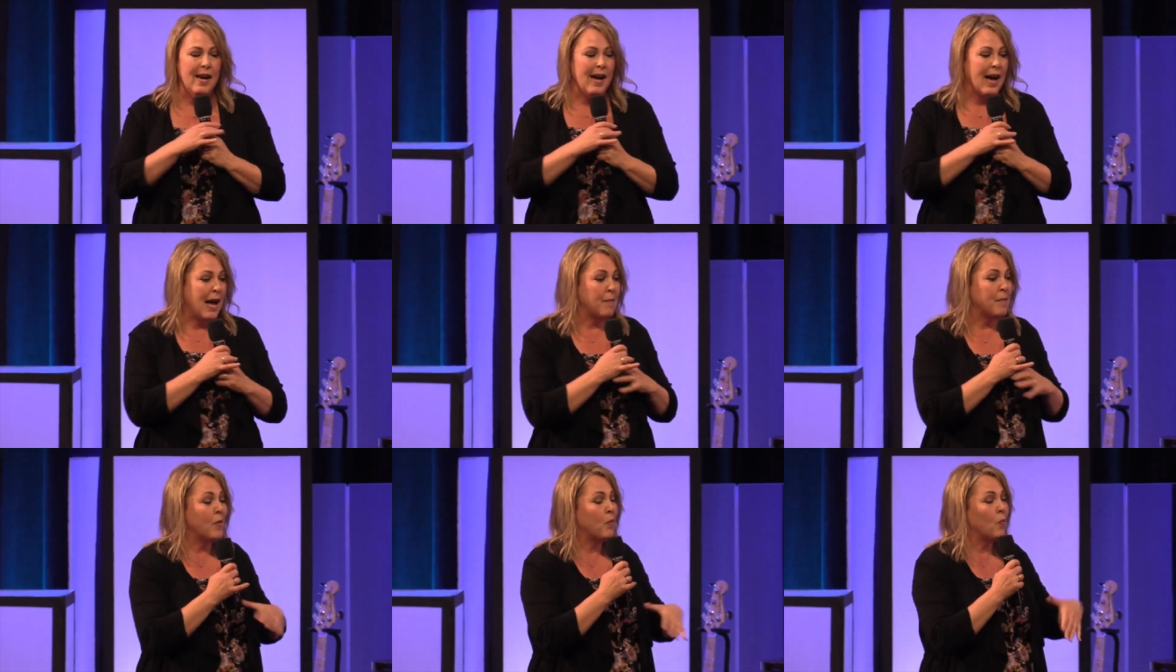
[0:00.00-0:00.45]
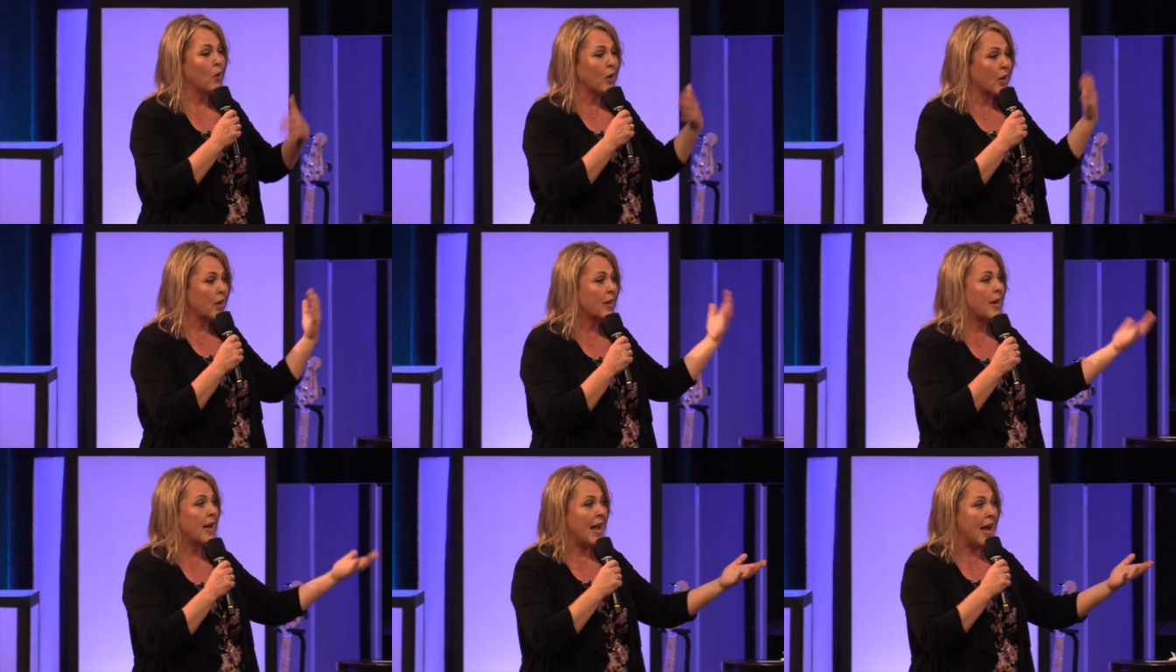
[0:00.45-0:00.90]
I mean, we're
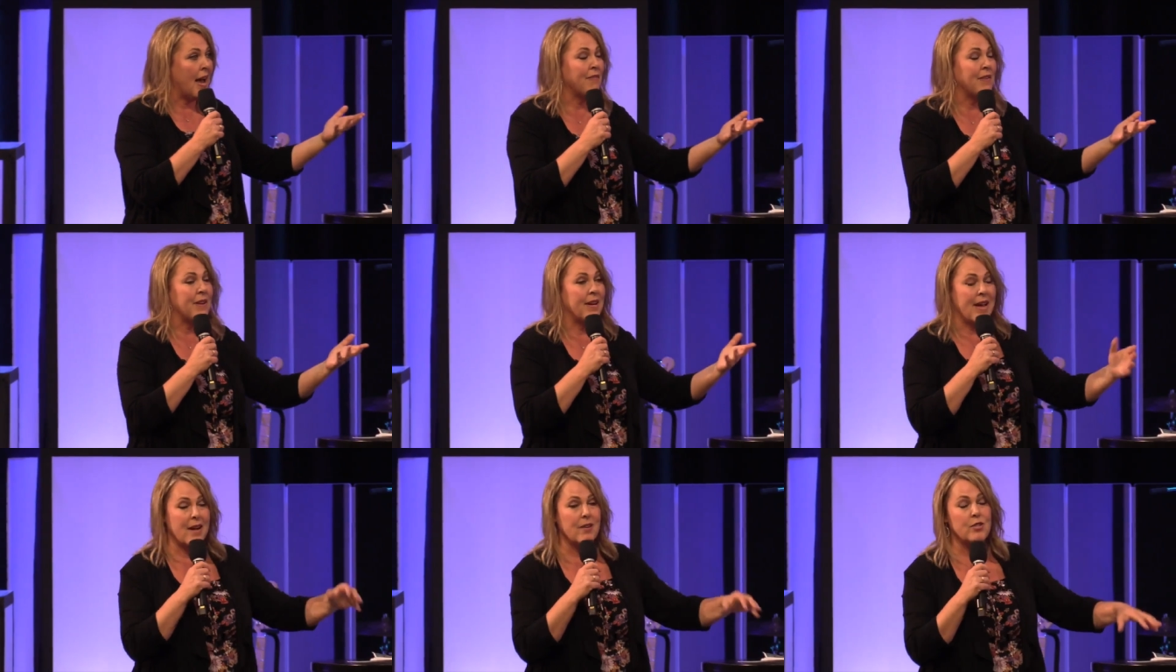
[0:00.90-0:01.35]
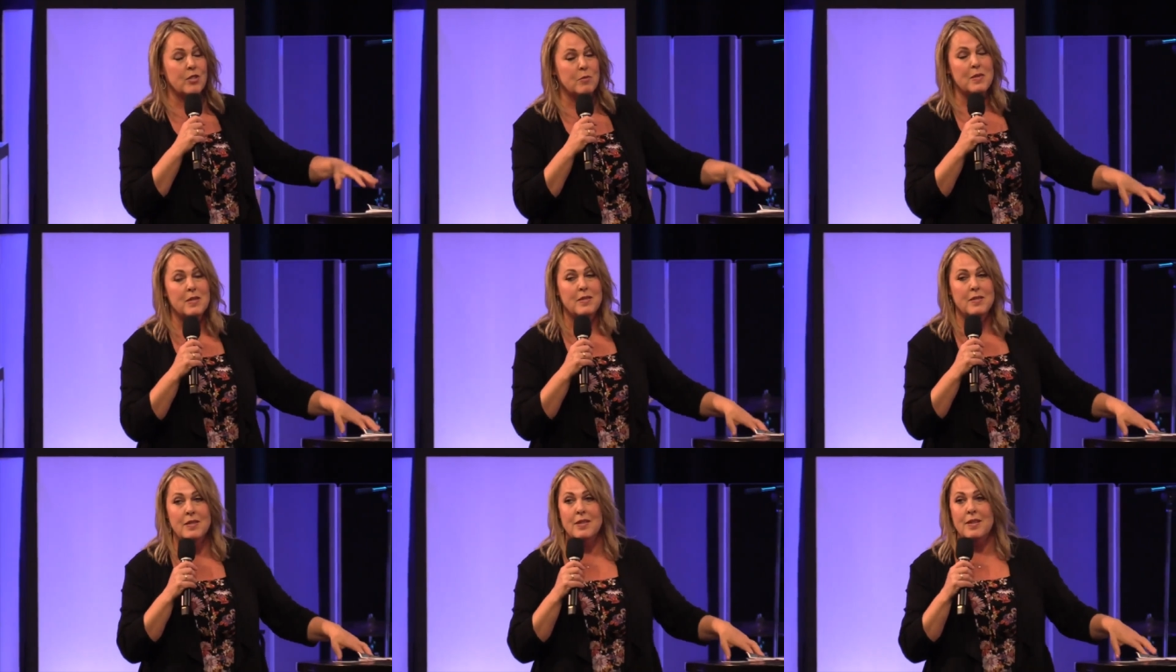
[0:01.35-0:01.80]
going to have
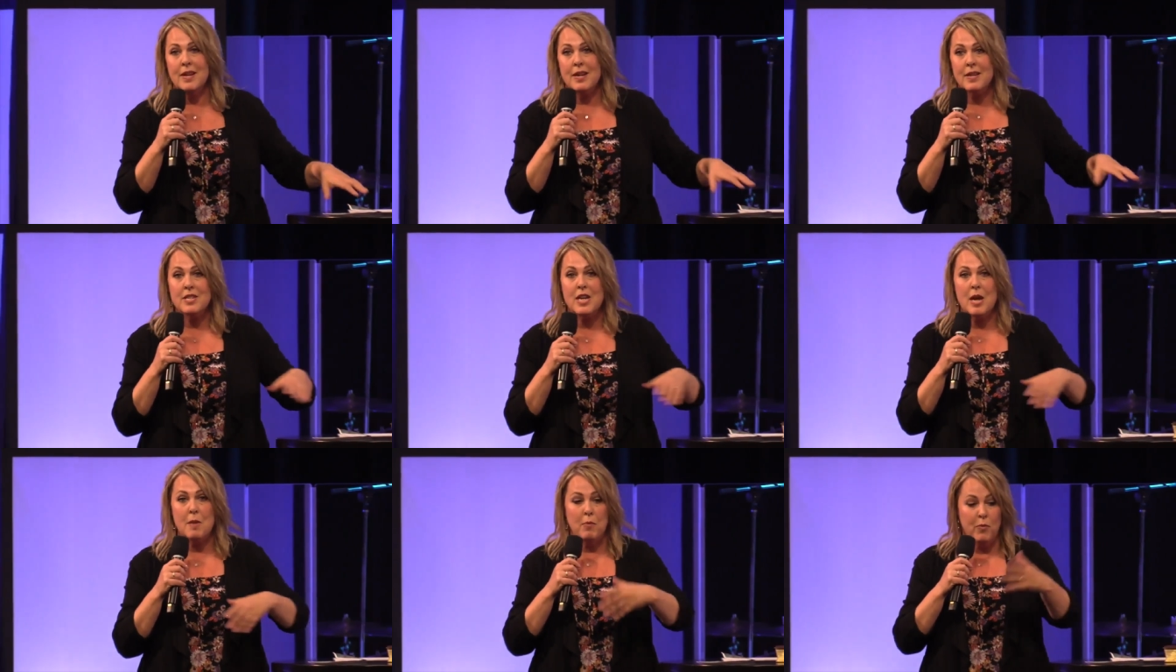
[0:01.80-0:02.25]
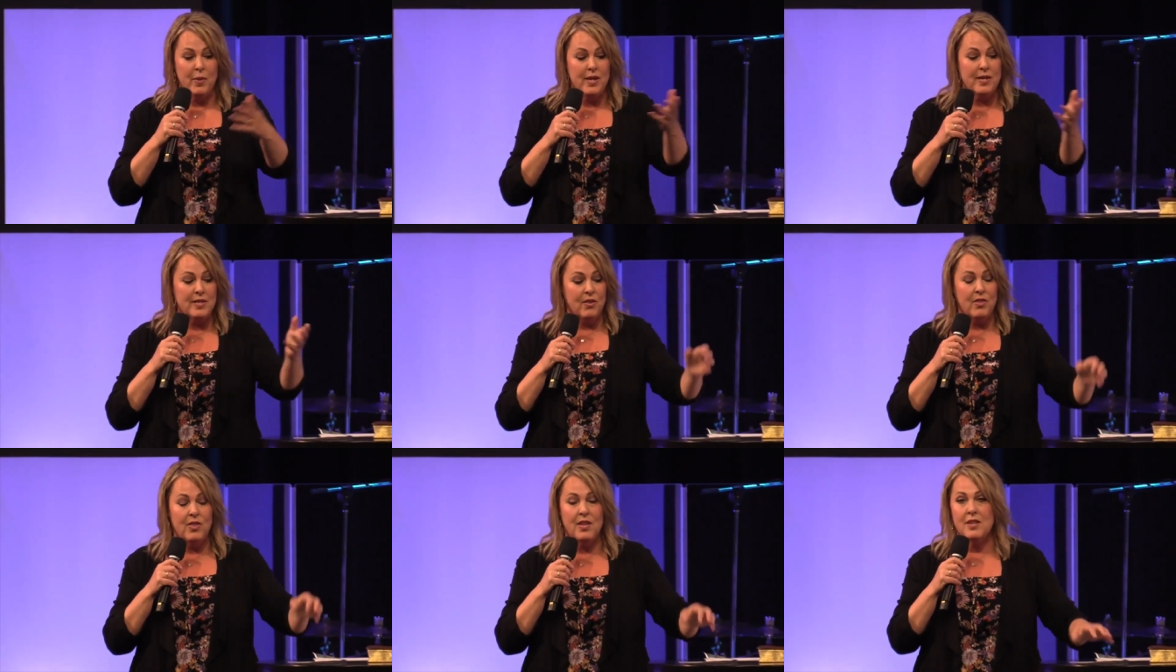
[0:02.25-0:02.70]
announcements in the next couple
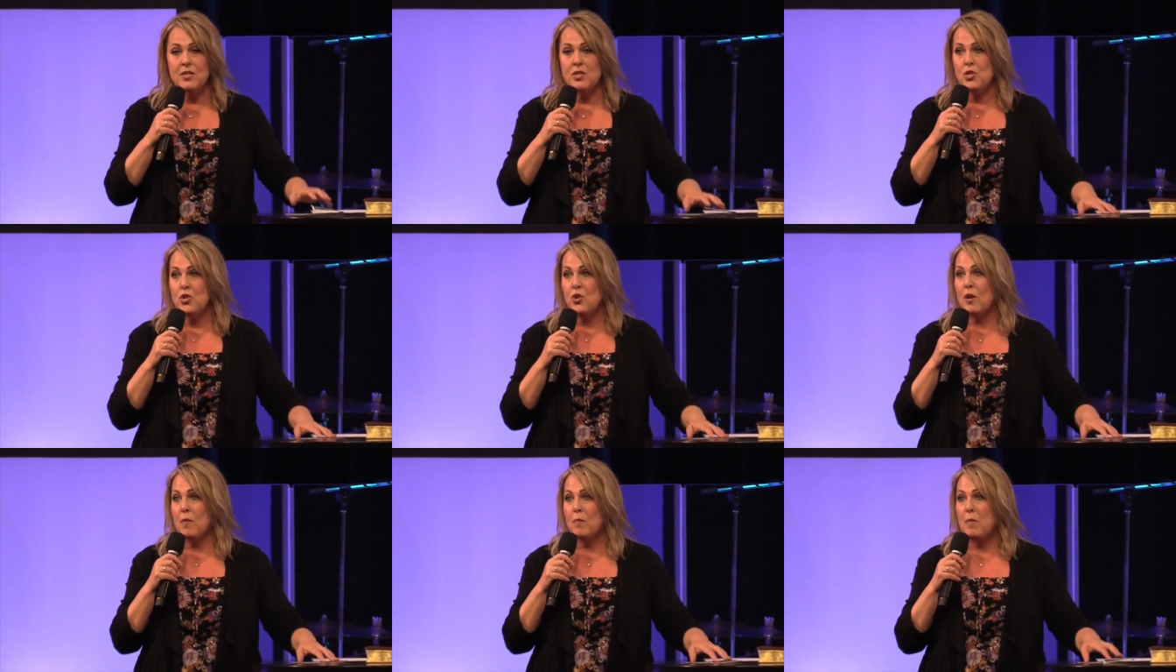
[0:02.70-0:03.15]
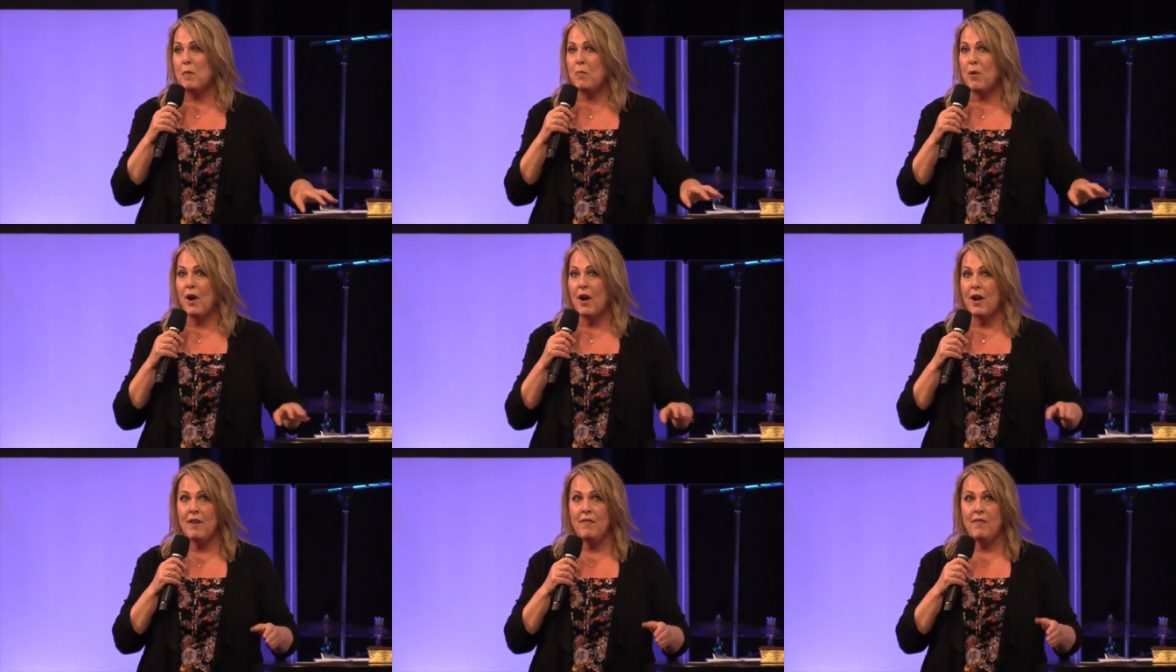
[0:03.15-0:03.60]
weeks of things that you can be
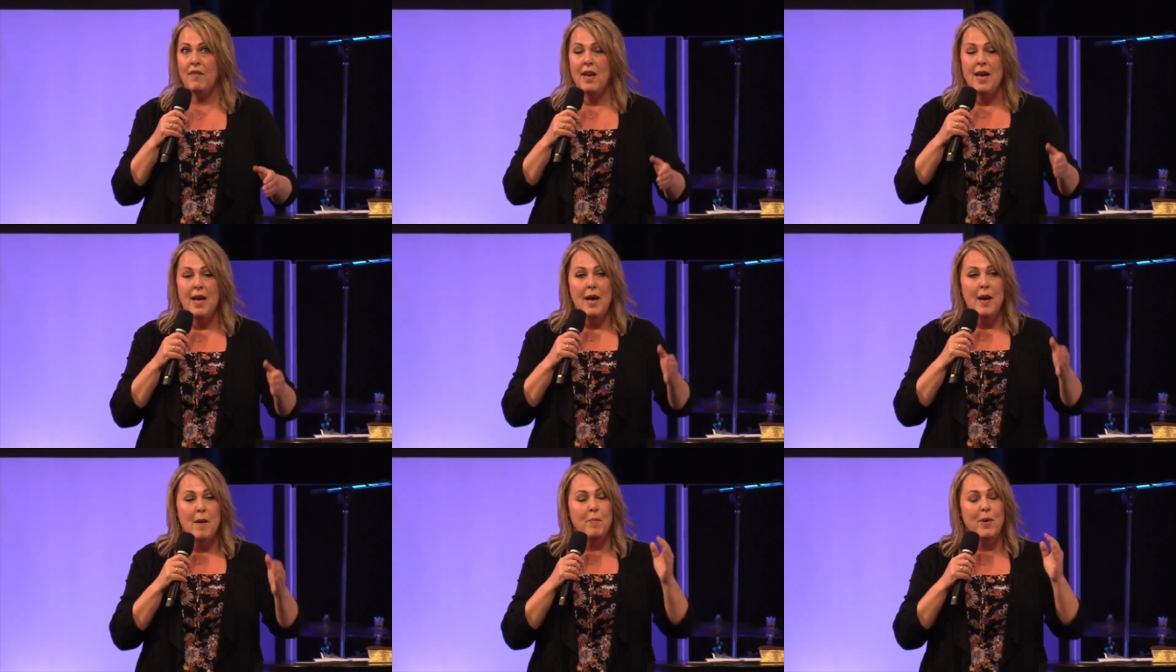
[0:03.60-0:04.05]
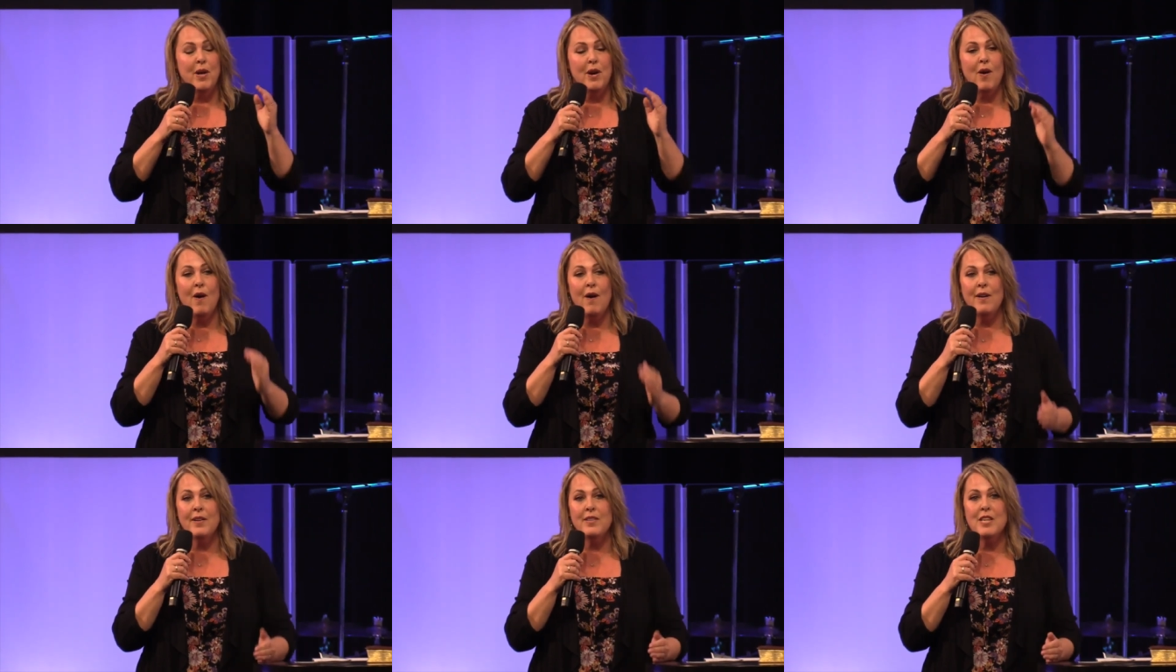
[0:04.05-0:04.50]
part of, but
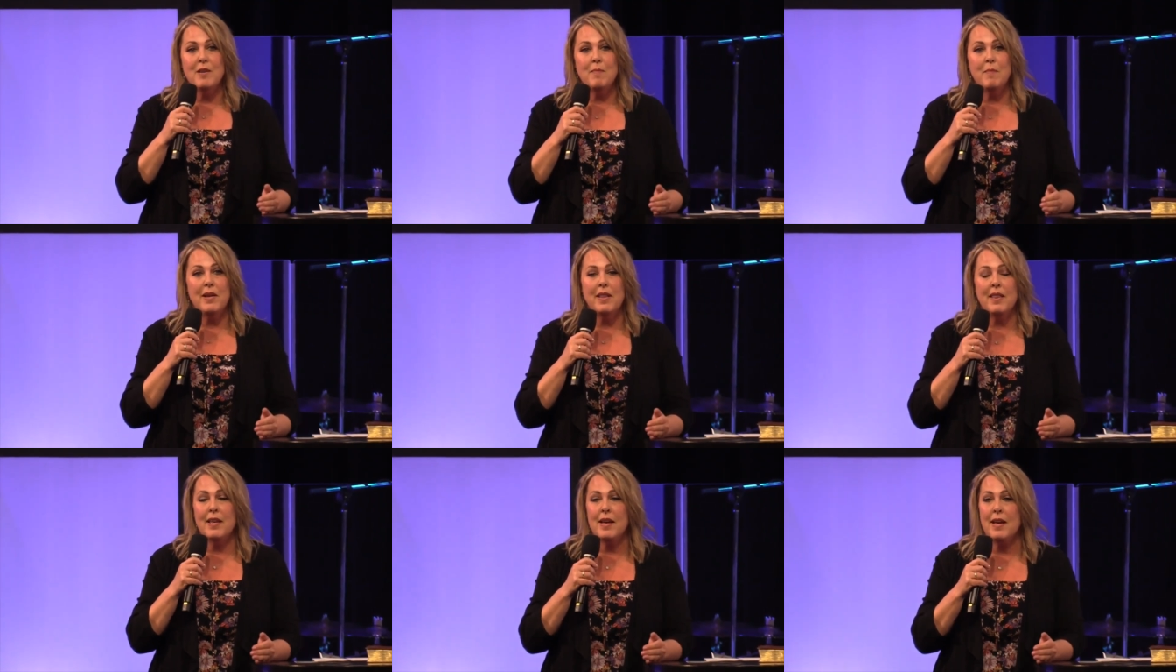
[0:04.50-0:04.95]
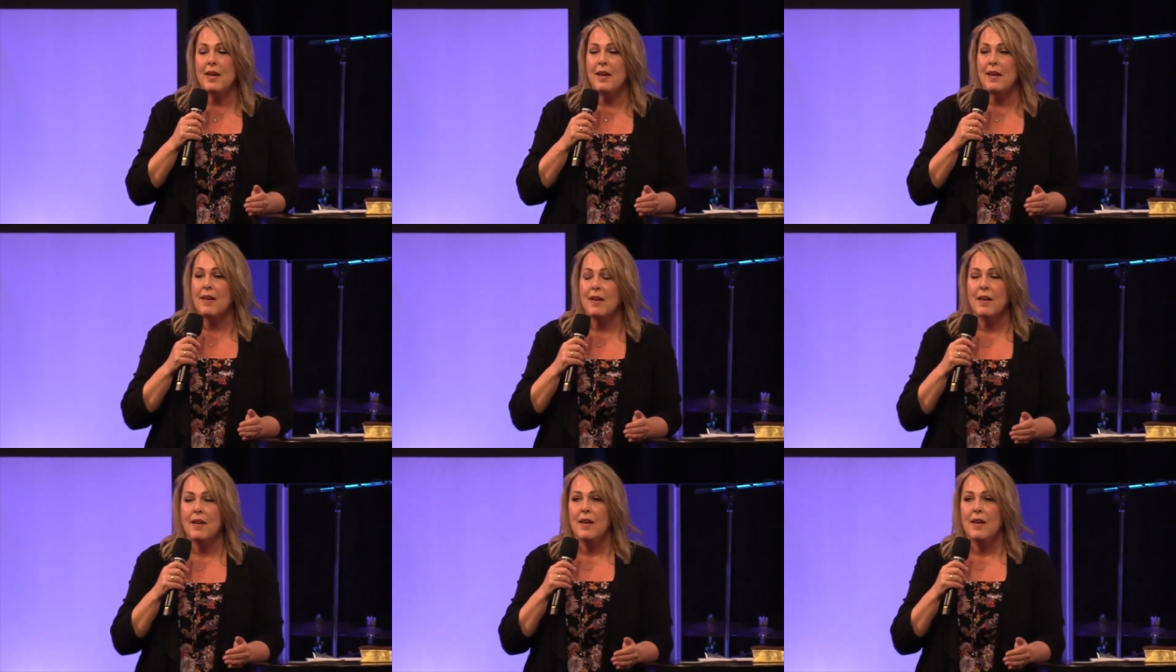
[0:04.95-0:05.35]
ultimately,